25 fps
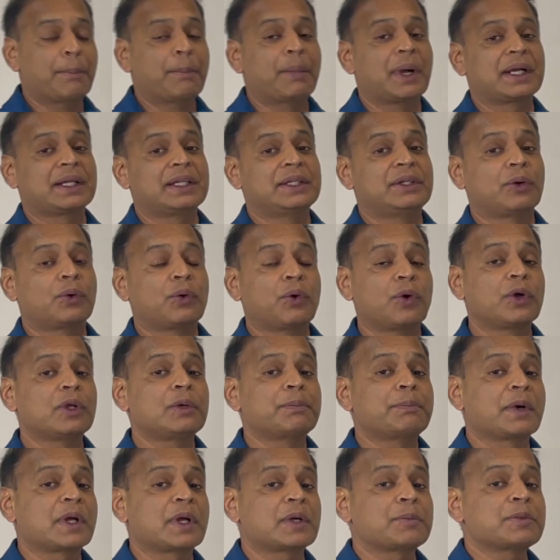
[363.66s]
But the whole
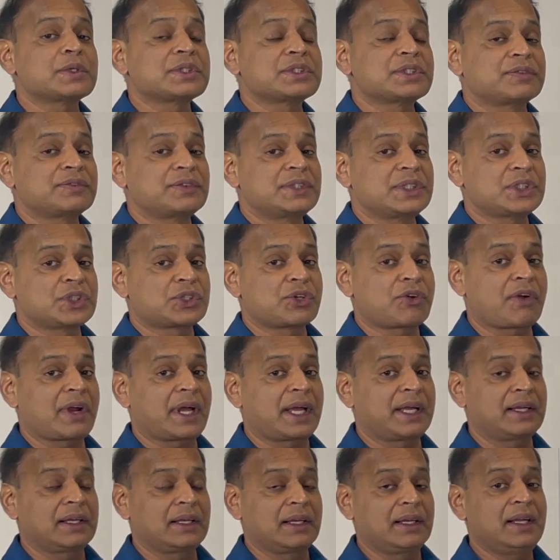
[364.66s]
purpose of this
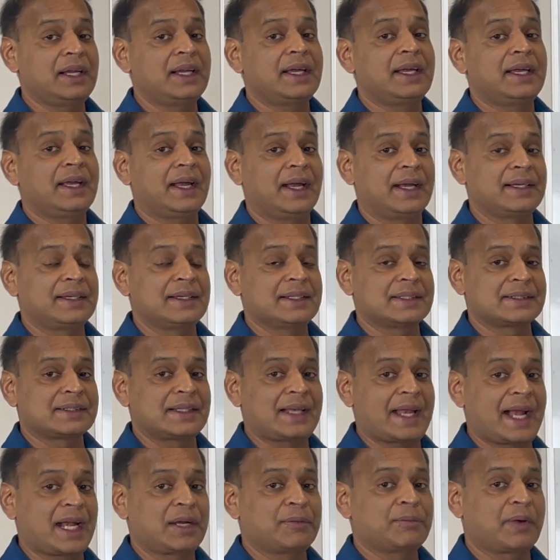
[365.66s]
trial and this
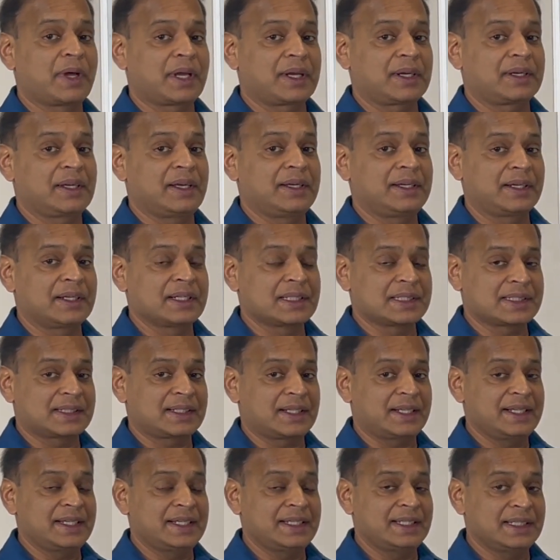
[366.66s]
landmark clinical
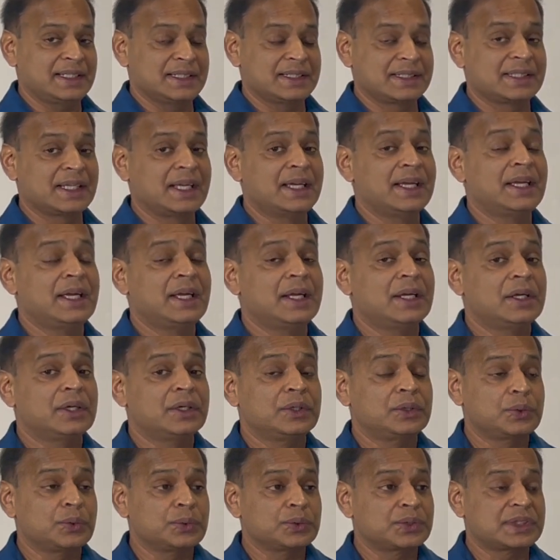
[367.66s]
study is
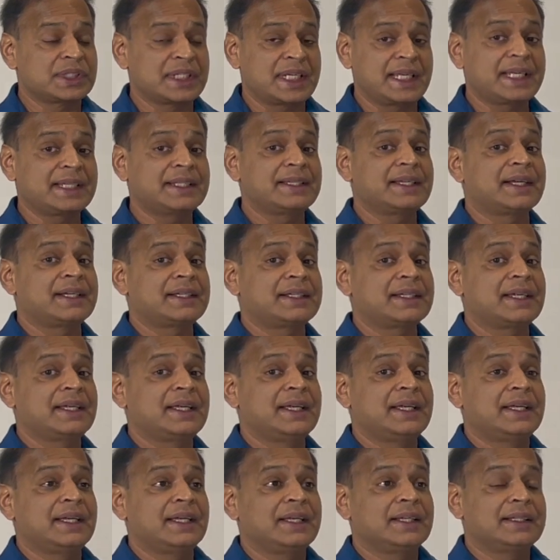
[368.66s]
to say that
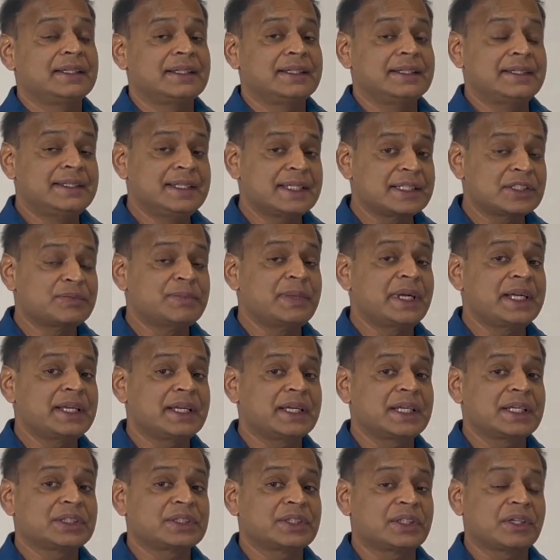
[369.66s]
this
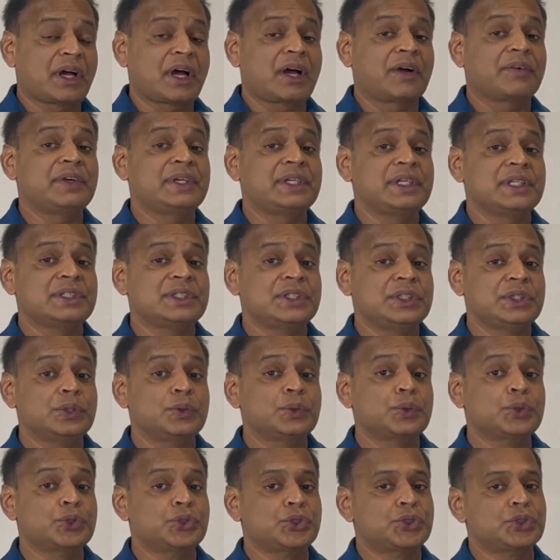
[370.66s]
medication, how it is
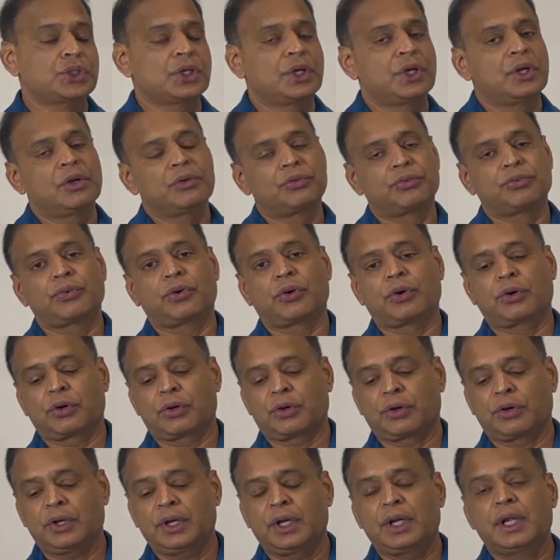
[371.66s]
used
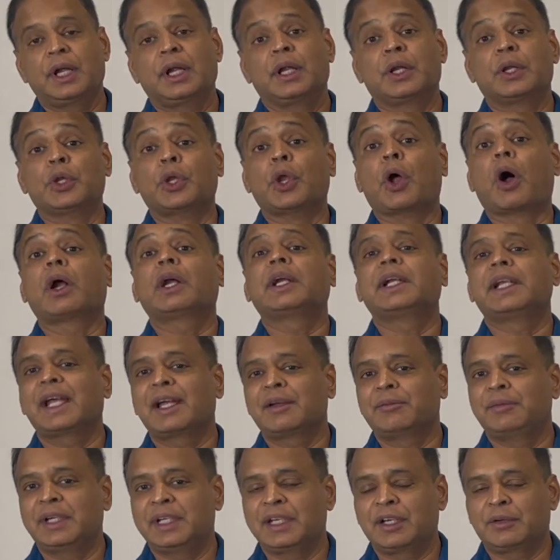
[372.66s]
for
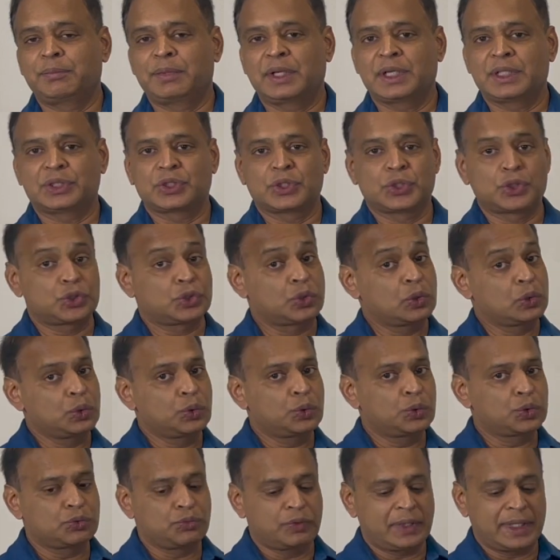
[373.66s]
non-diabetic patients to
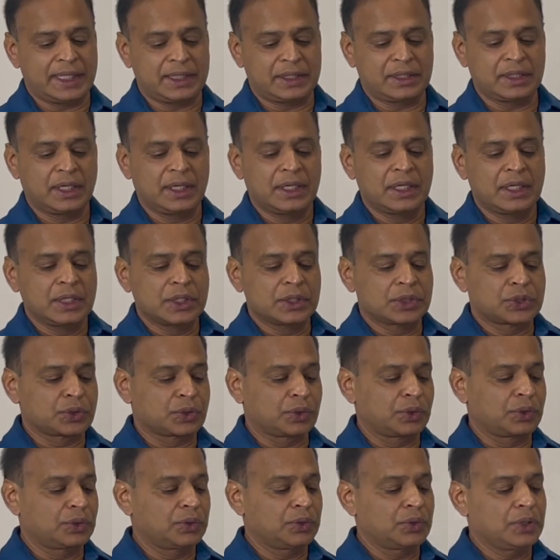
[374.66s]
lose weight.
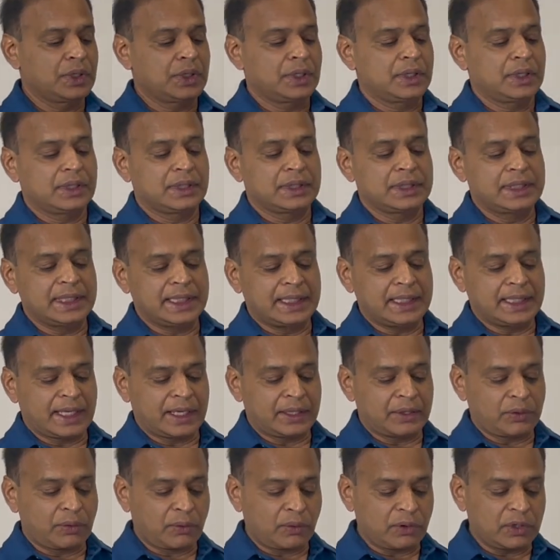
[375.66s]
So the
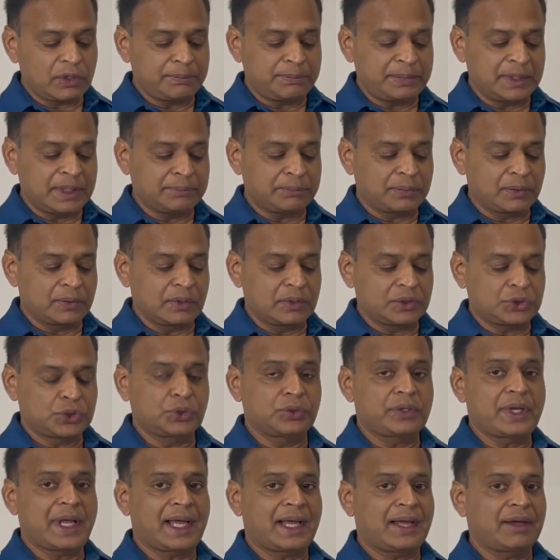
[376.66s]
enrolled people
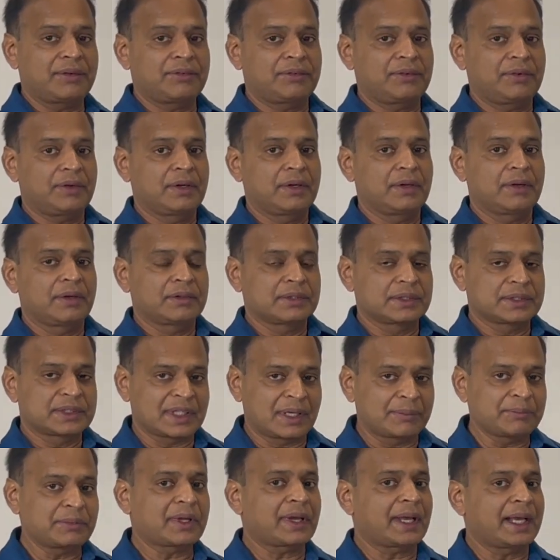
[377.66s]
should have
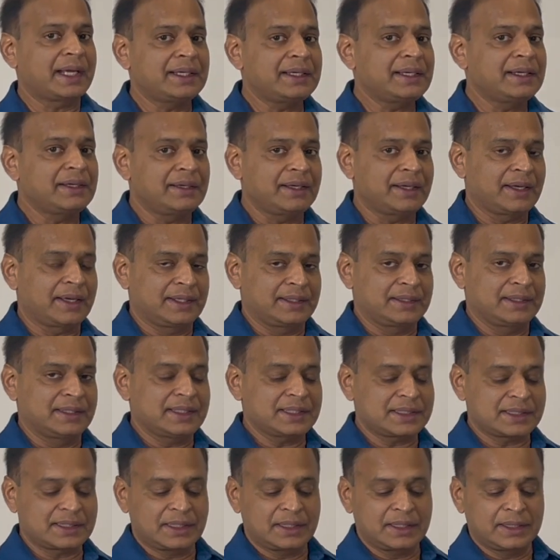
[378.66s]
some criteria in
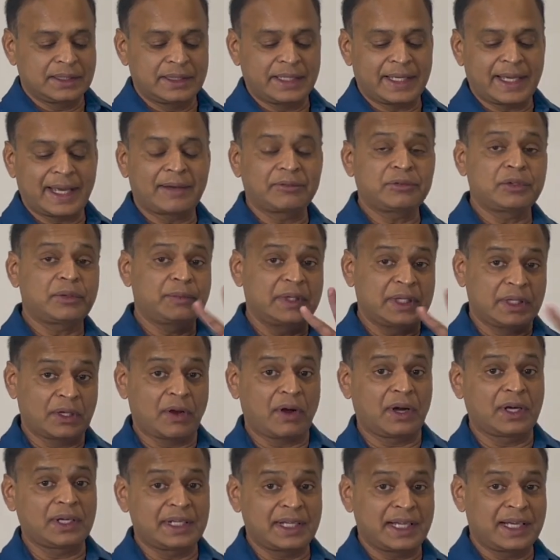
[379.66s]
this. They have to be
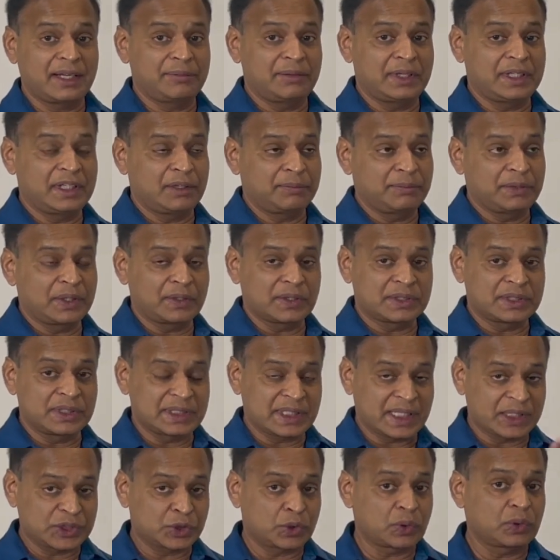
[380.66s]
non-diabetic because it's
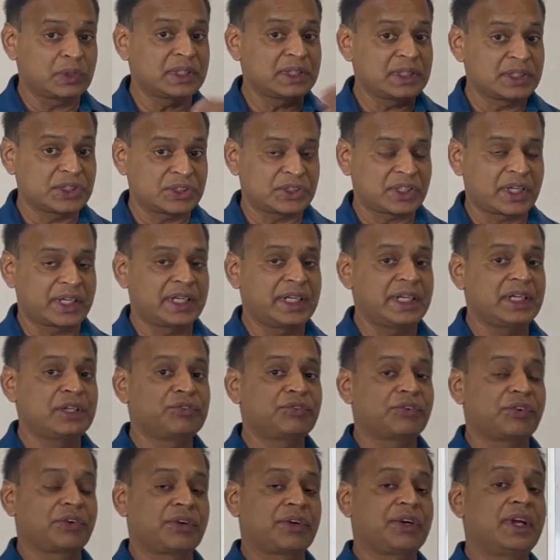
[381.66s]
exclusively studied
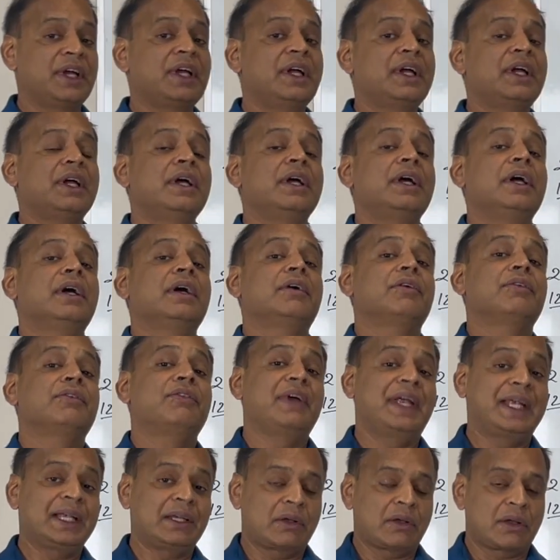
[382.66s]
for
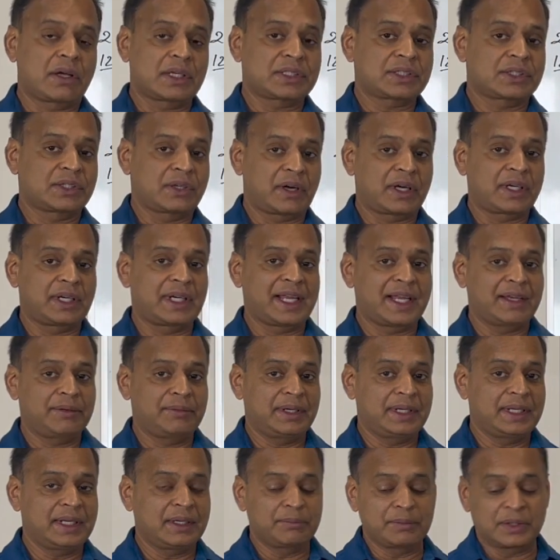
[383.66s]
weight loss,
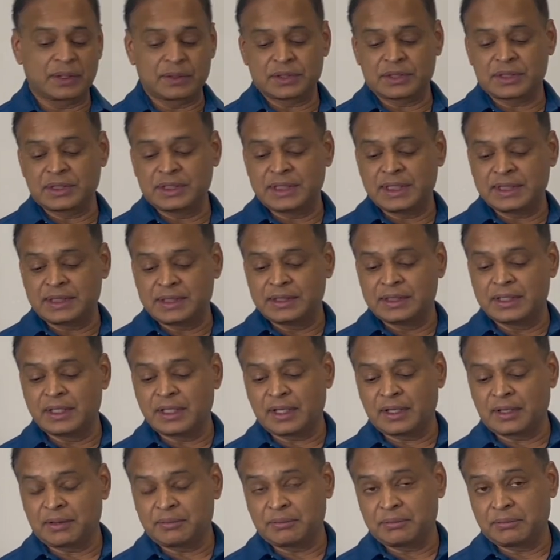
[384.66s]
non-diabetic, because
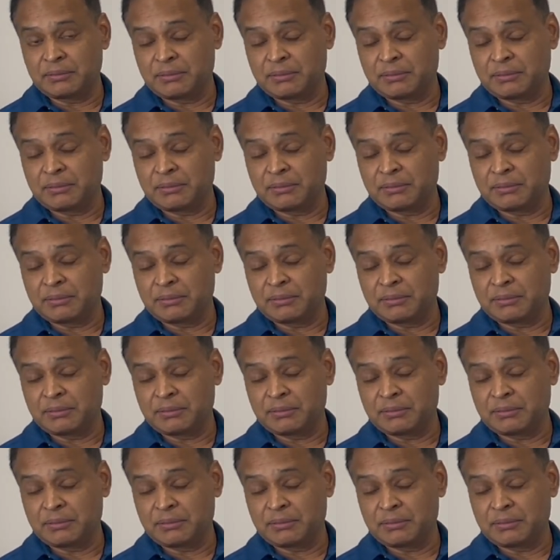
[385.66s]
the